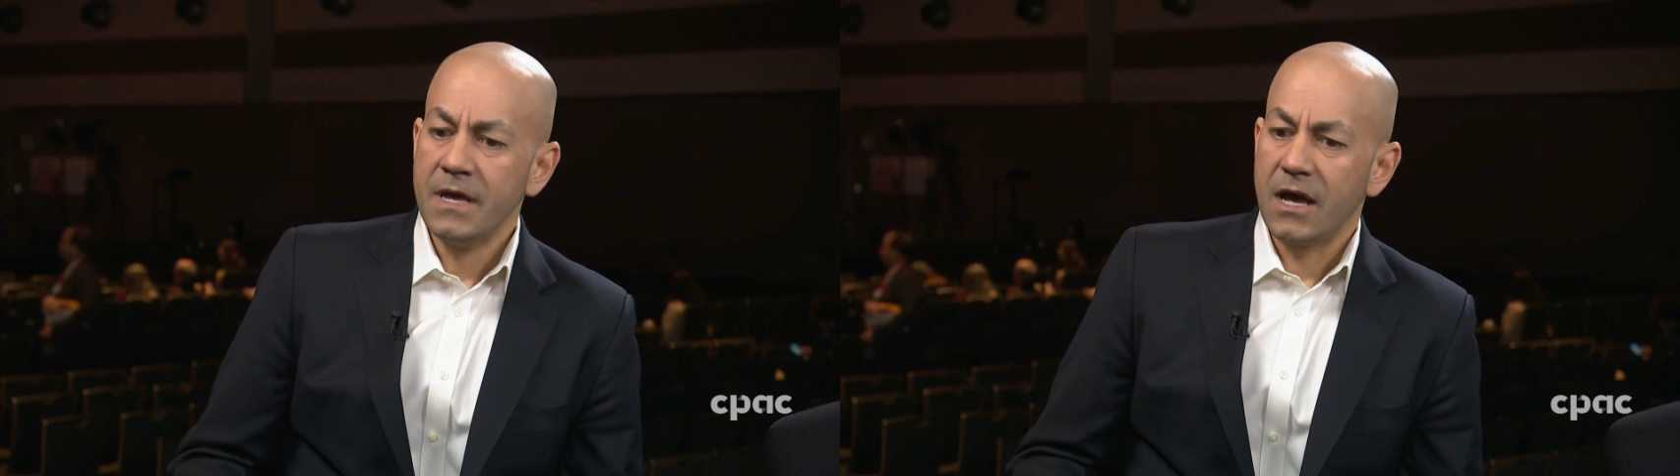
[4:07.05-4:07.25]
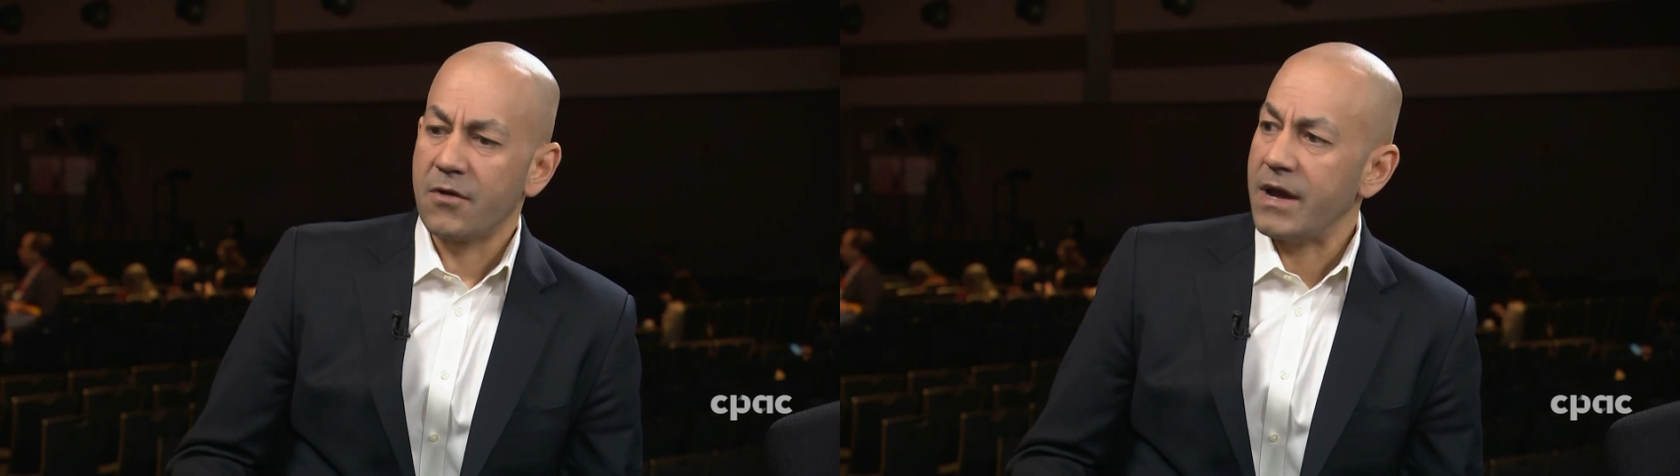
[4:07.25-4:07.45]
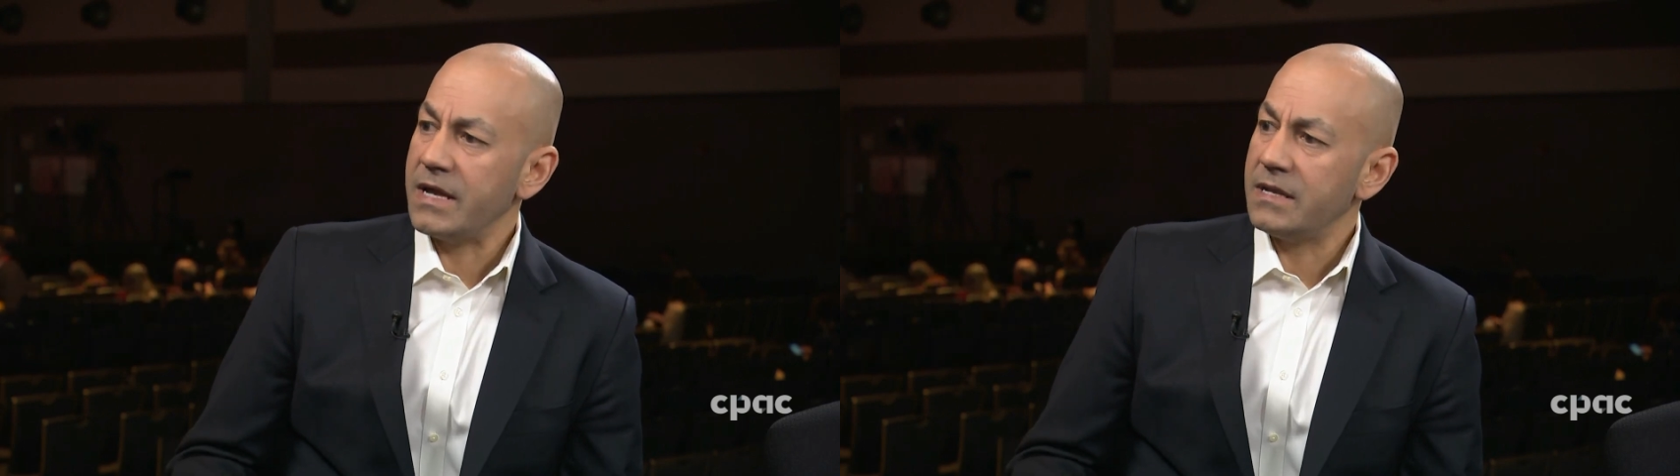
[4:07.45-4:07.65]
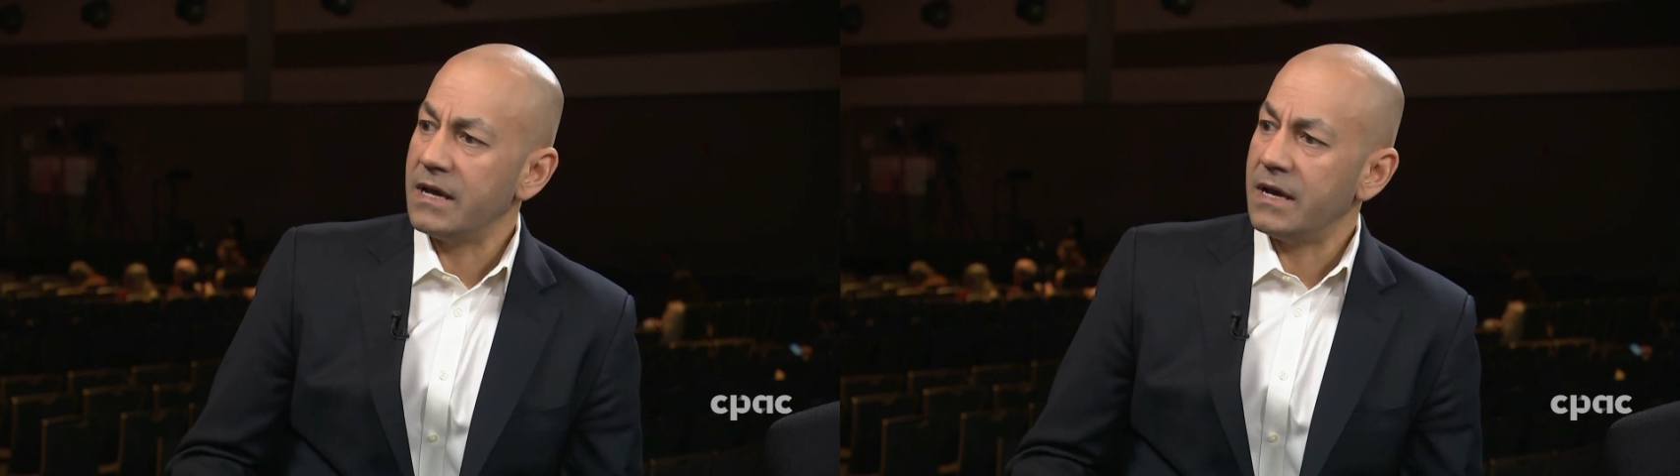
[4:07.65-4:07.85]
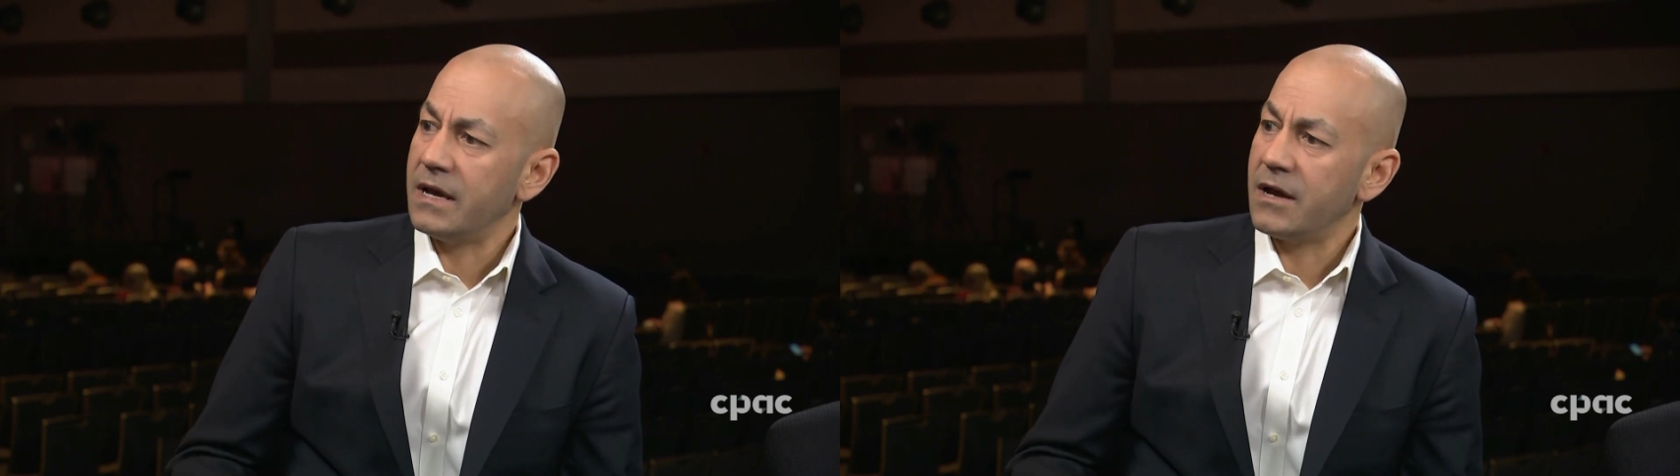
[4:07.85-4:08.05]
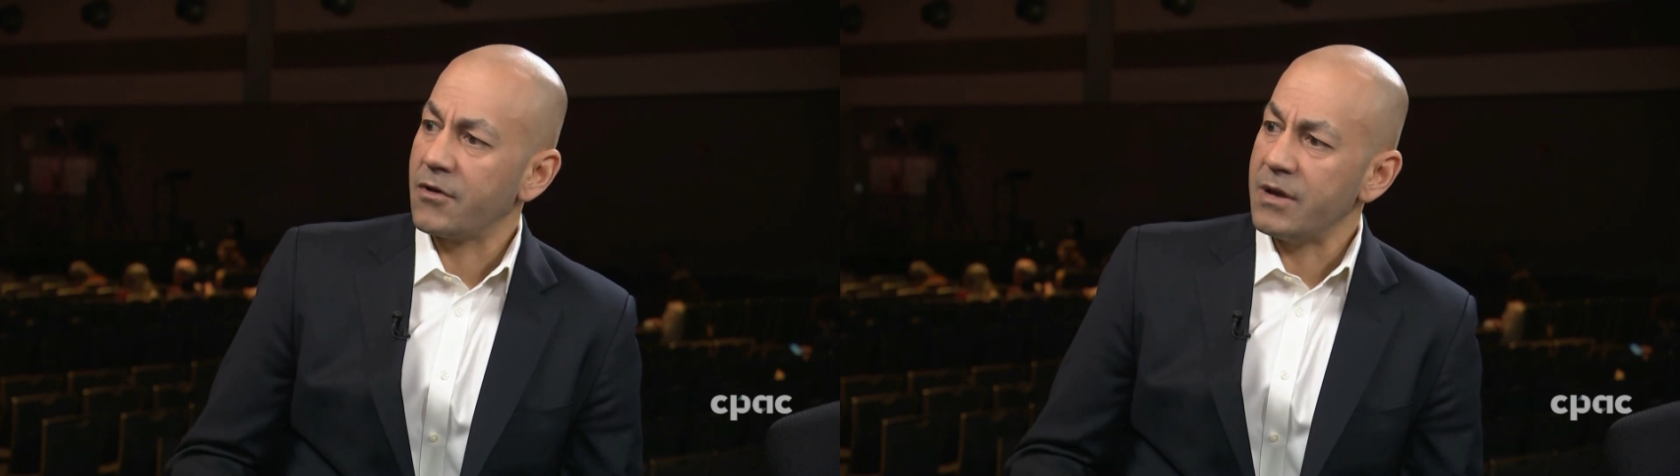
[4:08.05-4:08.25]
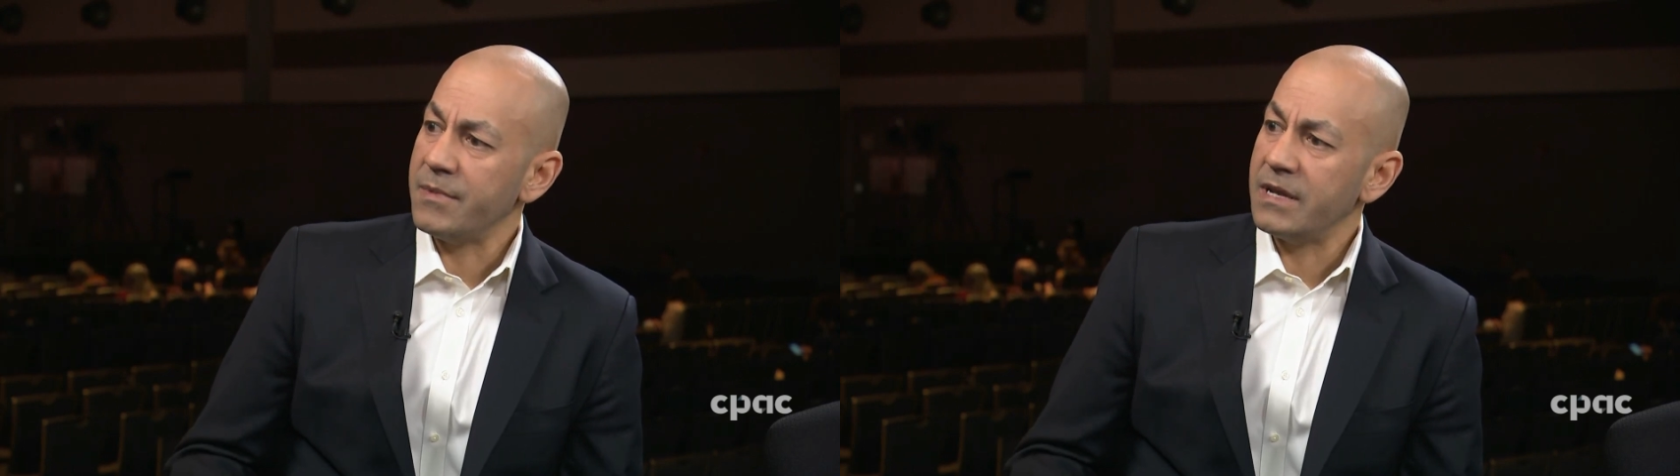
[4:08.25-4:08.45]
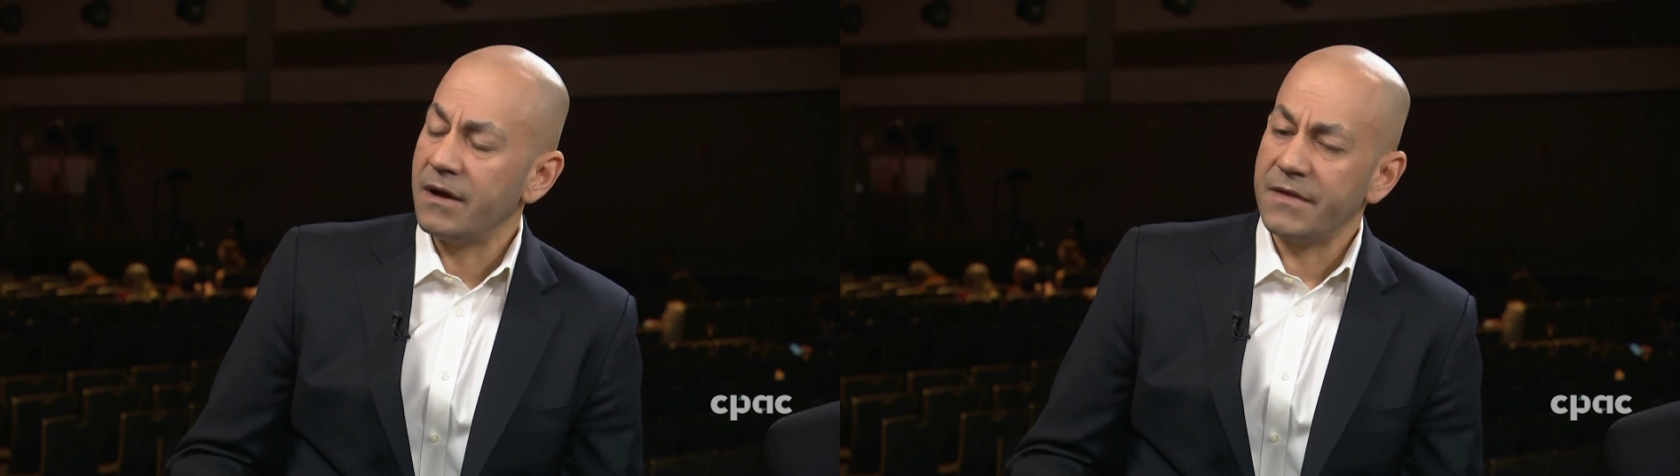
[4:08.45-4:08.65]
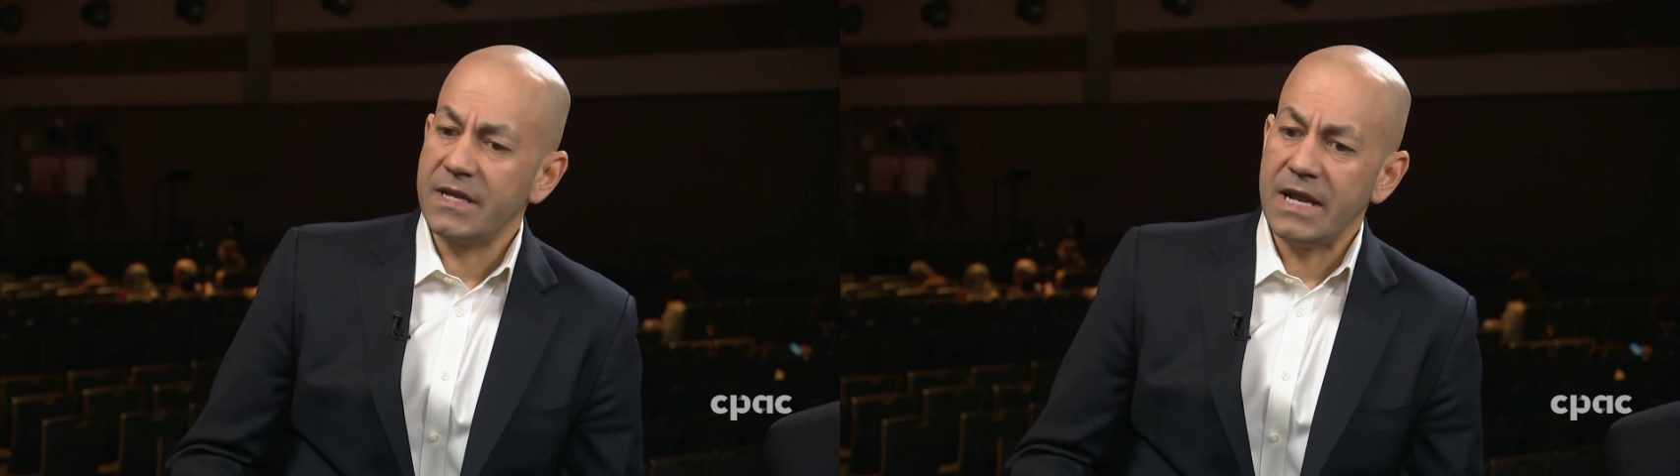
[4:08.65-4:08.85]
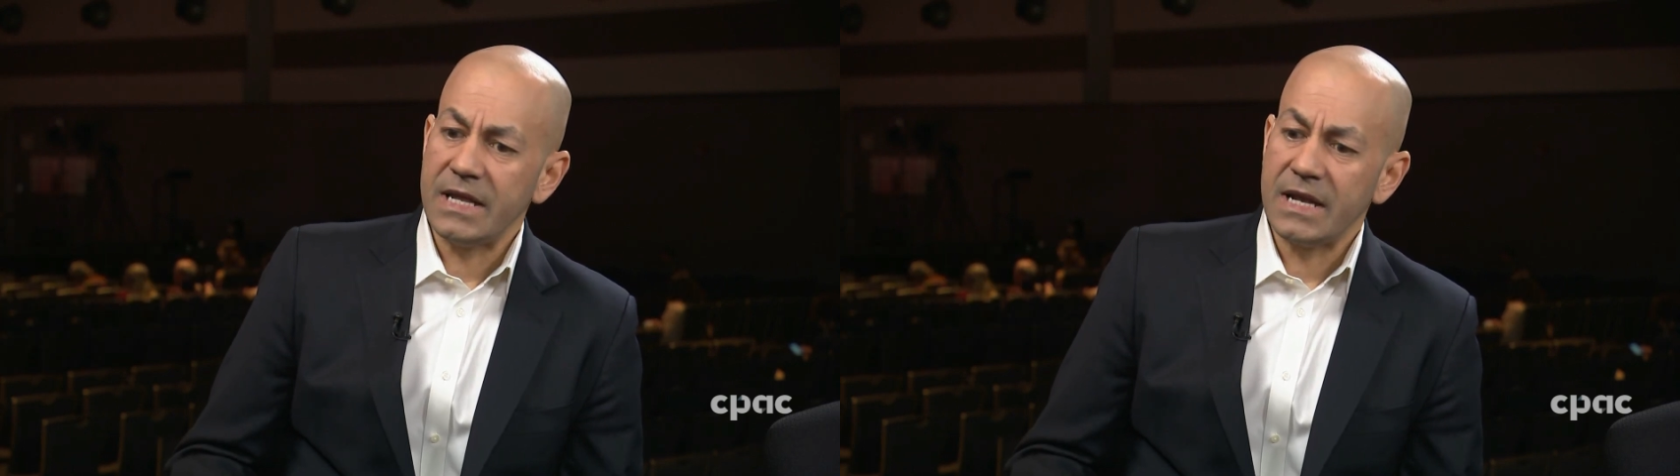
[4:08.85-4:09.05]
a great uh, agreement on the
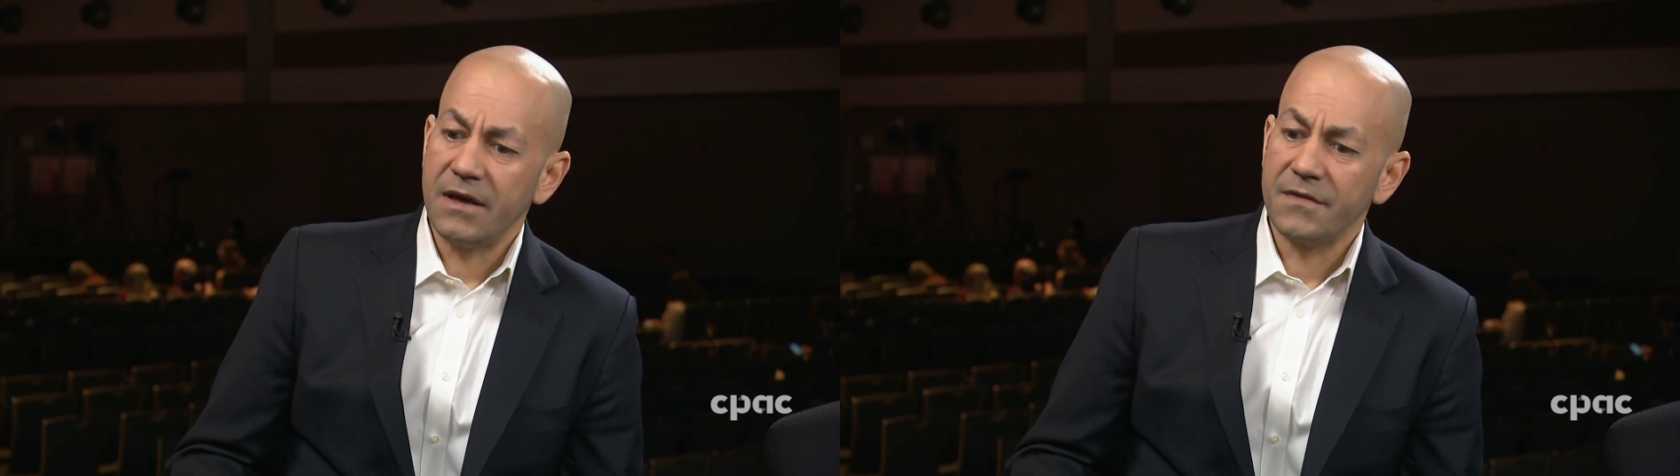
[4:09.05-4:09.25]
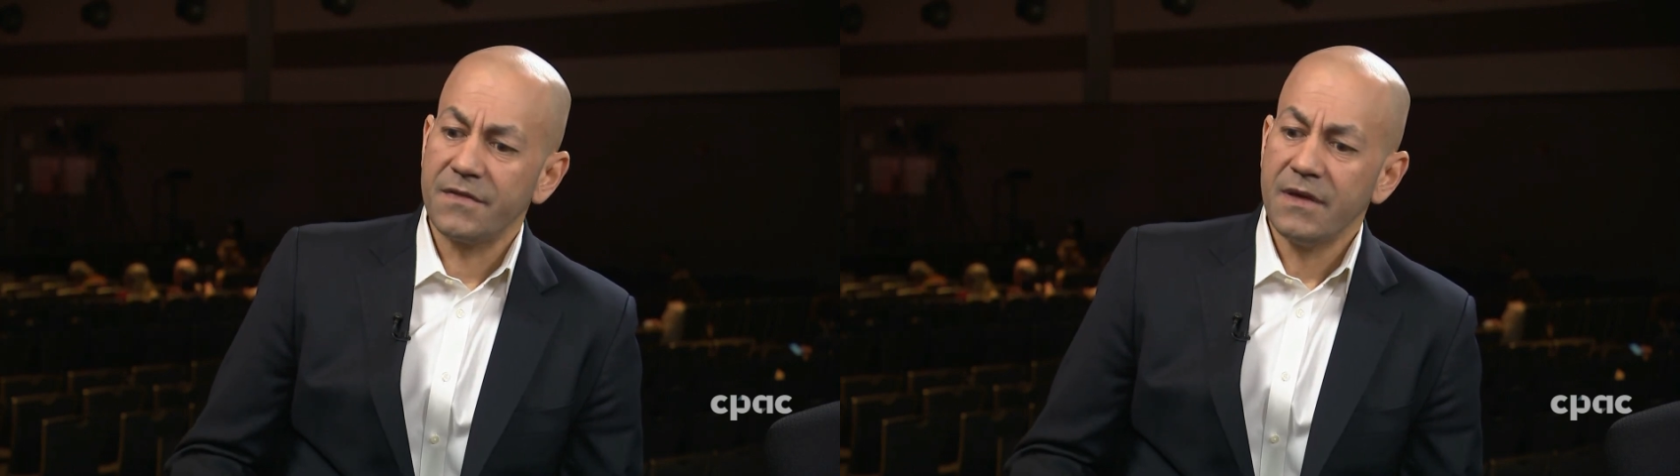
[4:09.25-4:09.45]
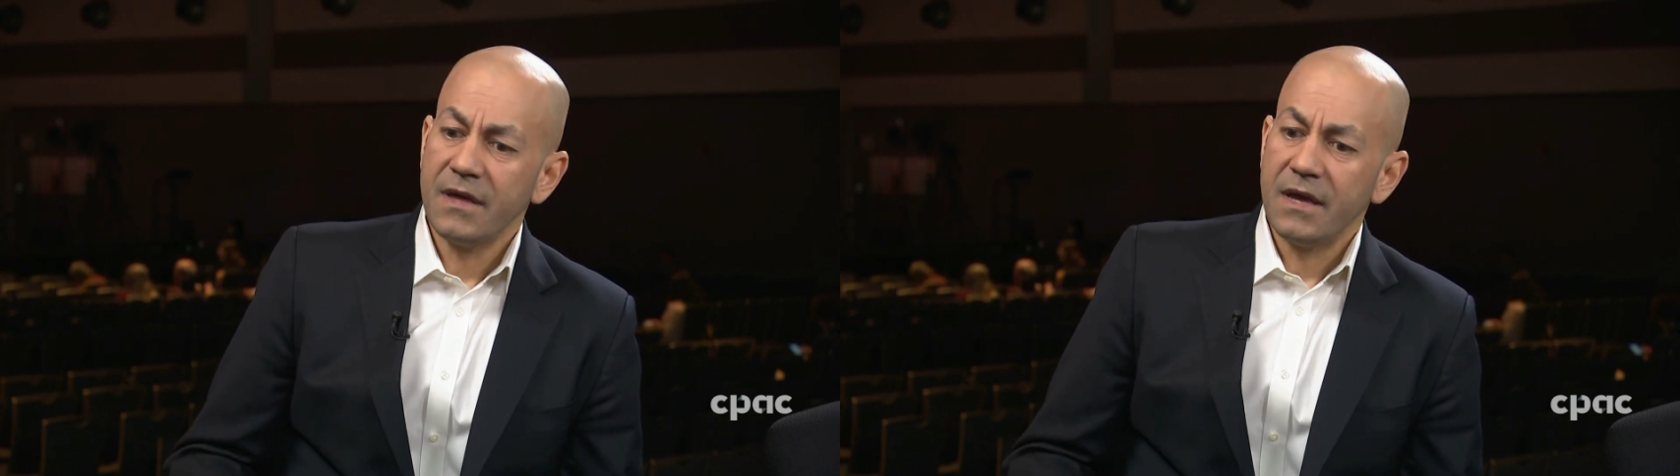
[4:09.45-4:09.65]
Canadian Health